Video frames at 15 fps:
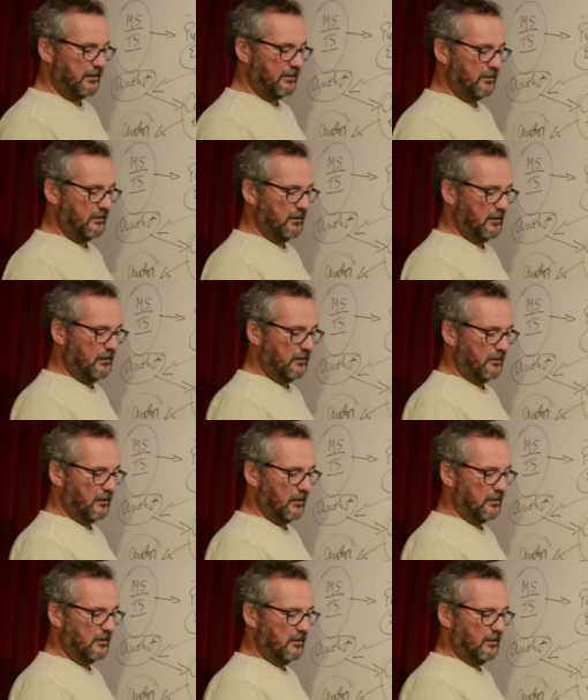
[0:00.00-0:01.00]
it
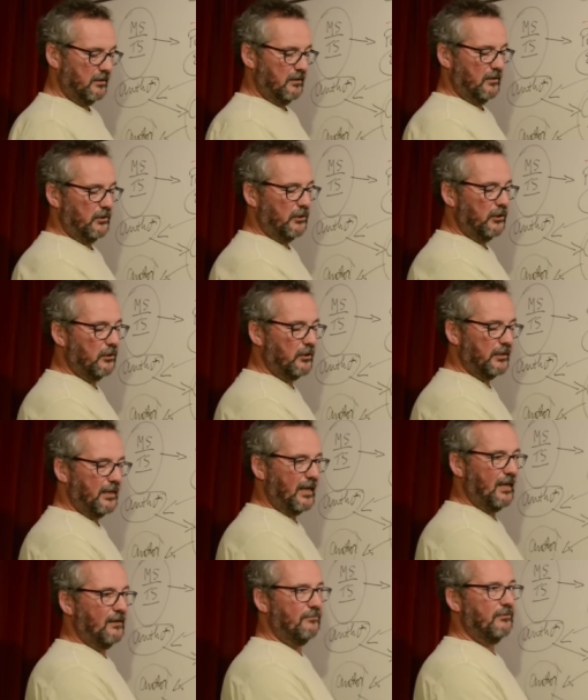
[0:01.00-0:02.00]
that you
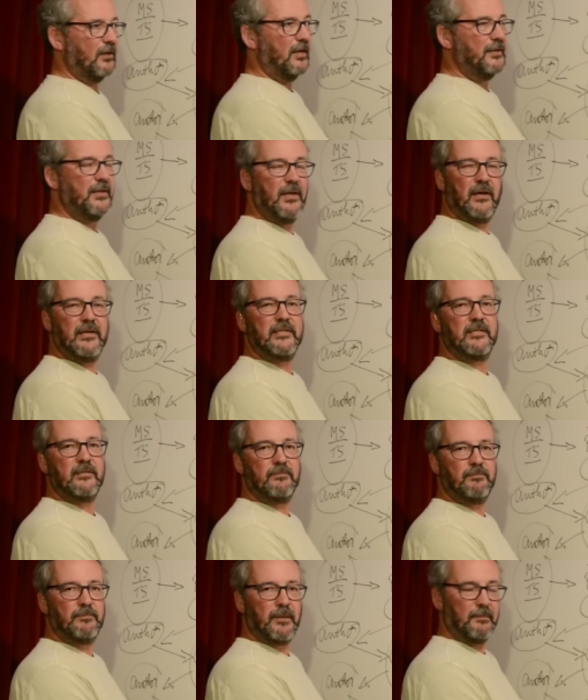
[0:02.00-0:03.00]
can have a
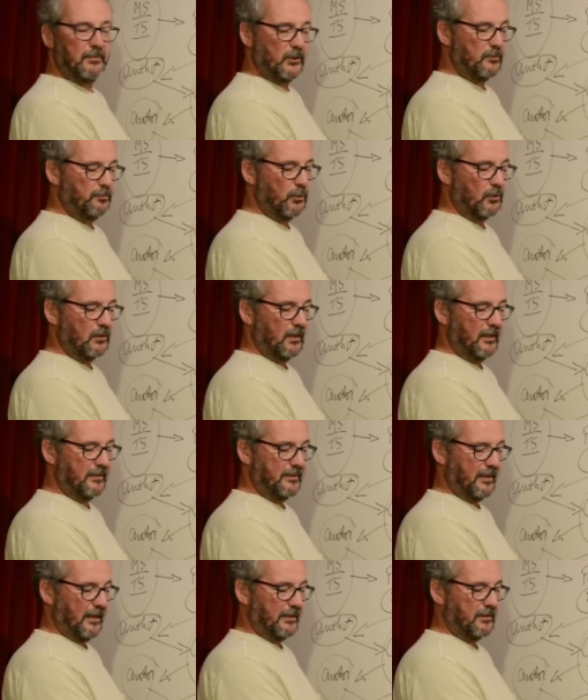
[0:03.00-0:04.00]
nice published book
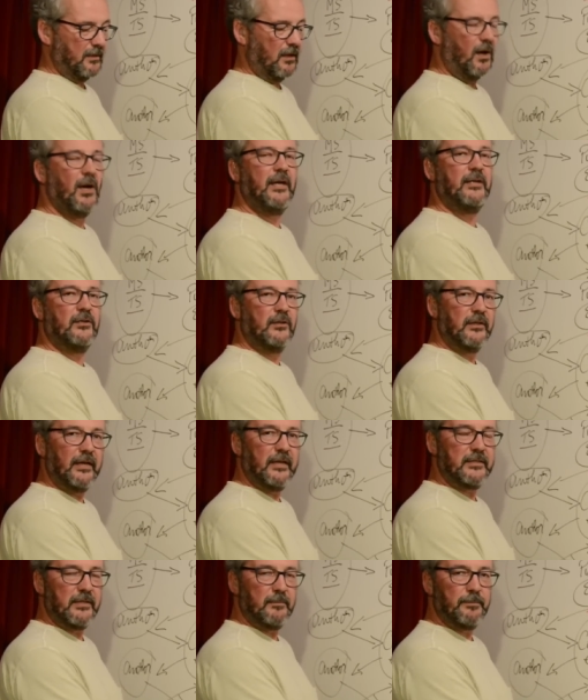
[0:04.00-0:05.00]
like that? I
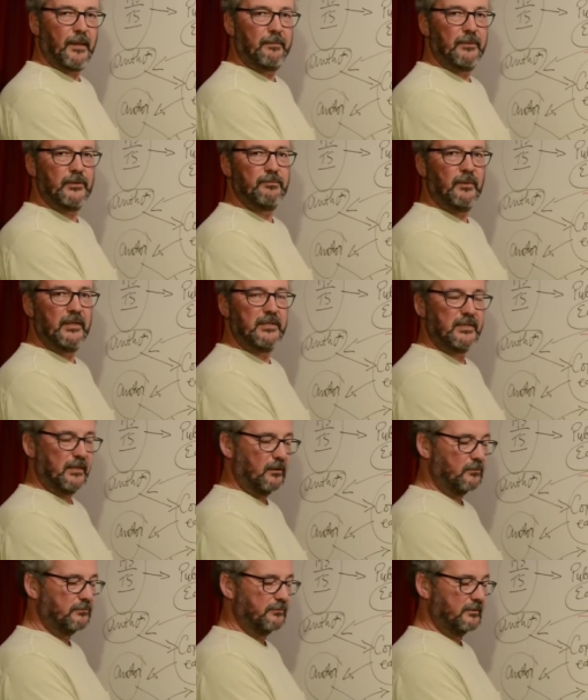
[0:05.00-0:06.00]
could get it published
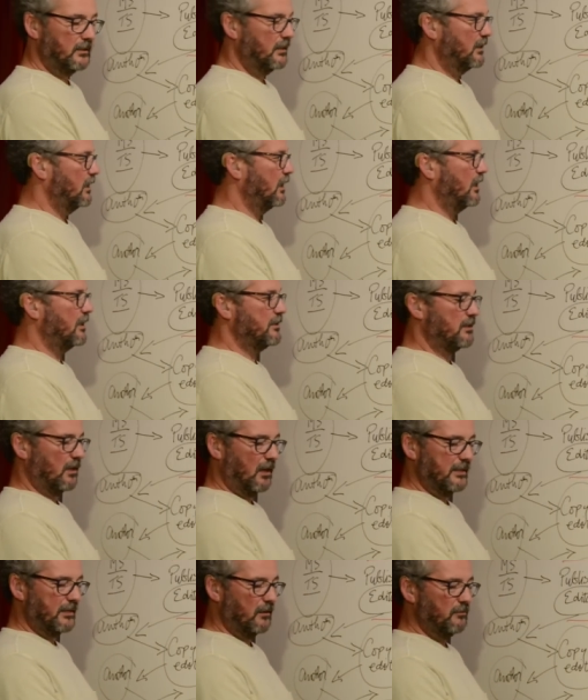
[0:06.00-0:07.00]
myself,
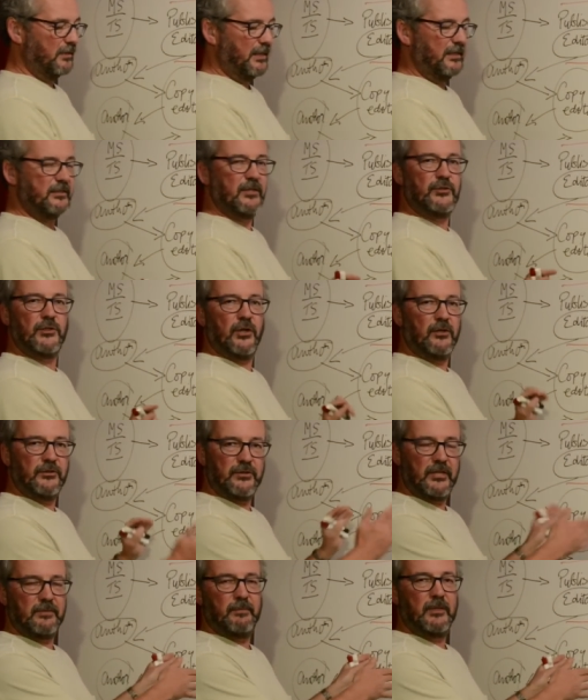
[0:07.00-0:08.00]
and I don't need to
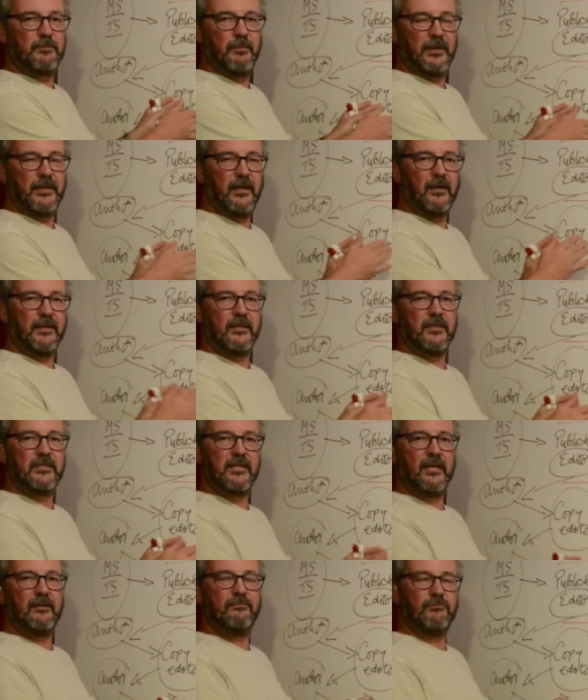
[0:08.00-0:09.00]
charge this much money. I
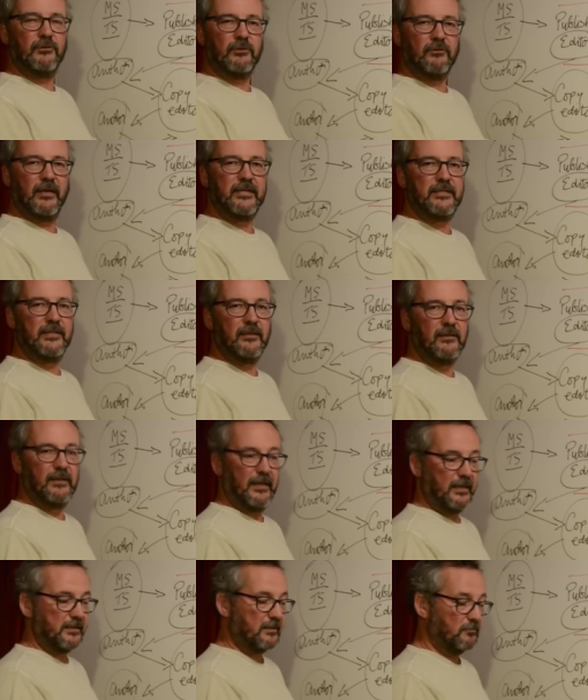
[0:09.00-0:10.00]
could sell it for a great
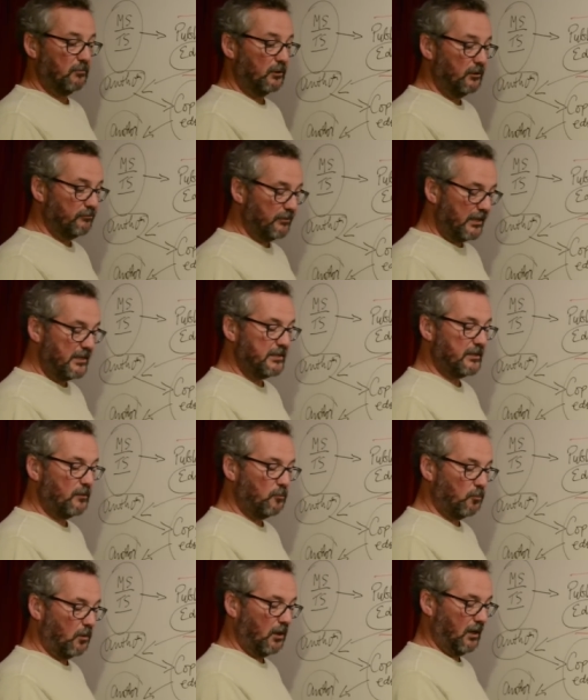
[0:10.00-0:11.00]
deal less. Well, the
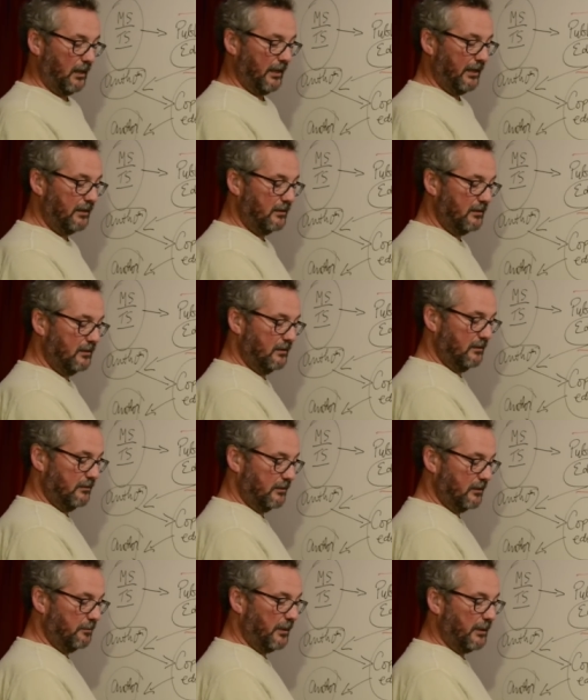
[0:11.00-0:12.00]
reason why
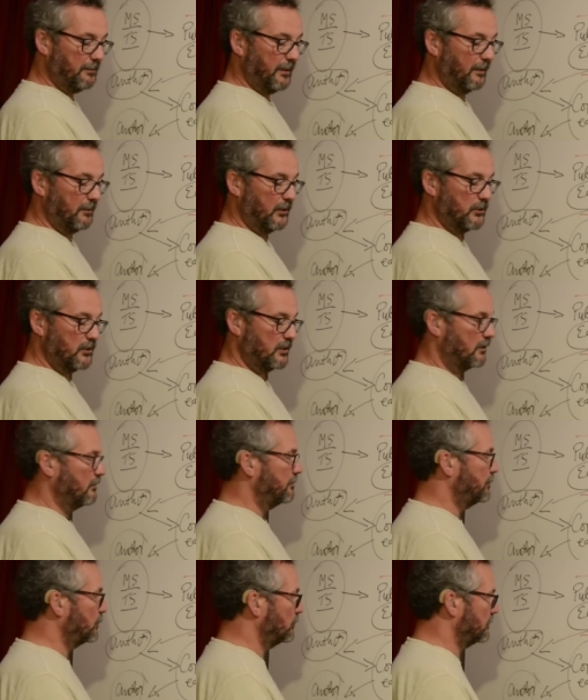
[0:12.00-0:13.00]
the big publishers
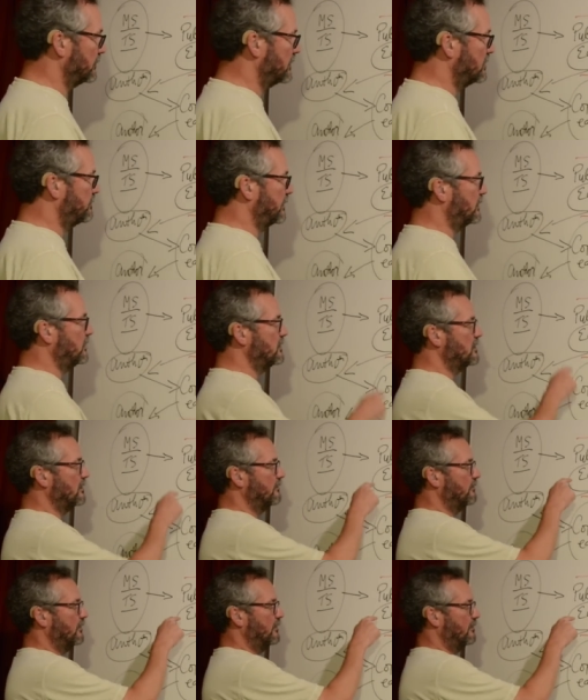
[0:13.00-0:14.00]
are important is
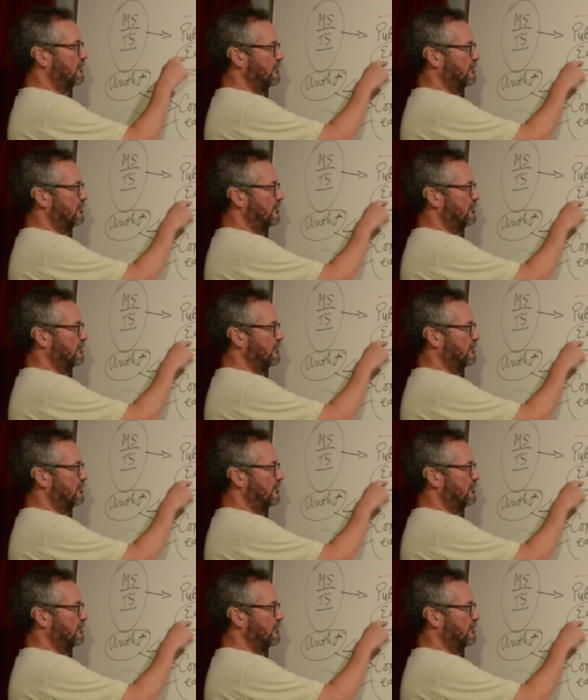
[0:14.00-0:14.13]
because of